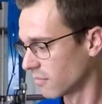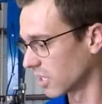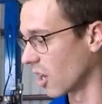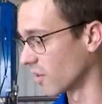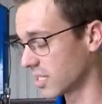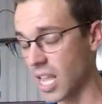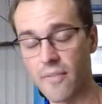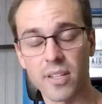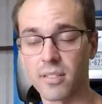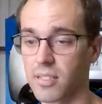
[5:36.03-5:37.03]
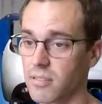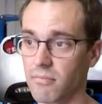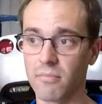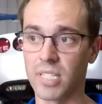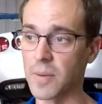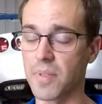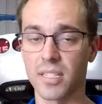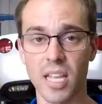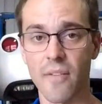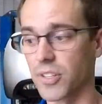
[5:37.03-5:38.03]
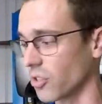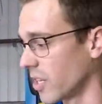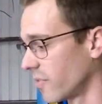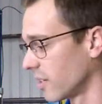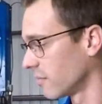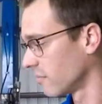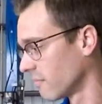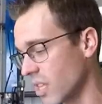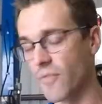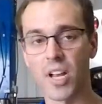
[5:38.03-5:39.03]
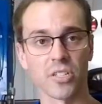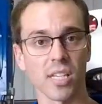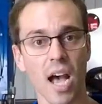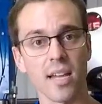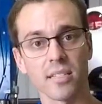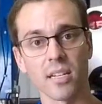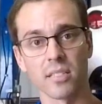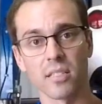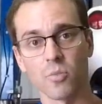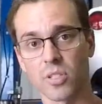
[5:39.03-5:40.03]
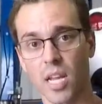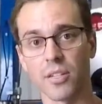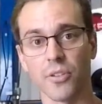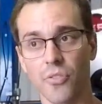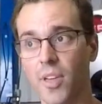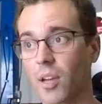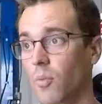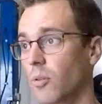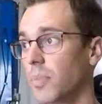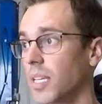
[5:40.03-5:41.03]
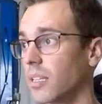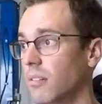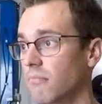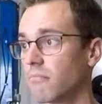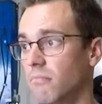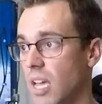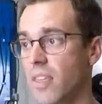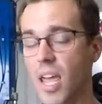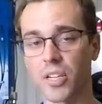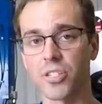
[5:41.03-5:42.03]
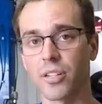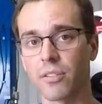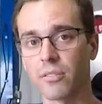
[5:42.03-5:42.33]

Going sevens, deep in the sevens, or even eventually high sixes, which I do think will be in the next year.